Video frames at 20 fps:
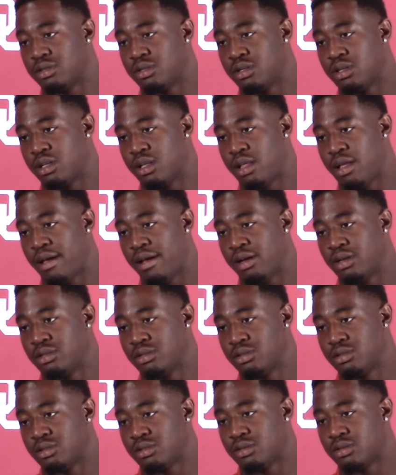but what are you
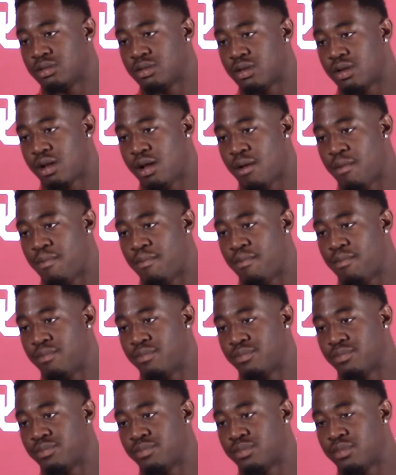guys looking at when it comes to
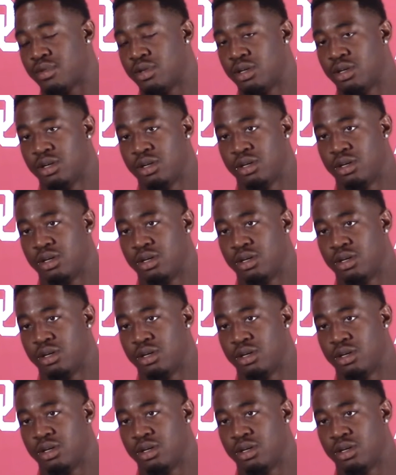that stuff?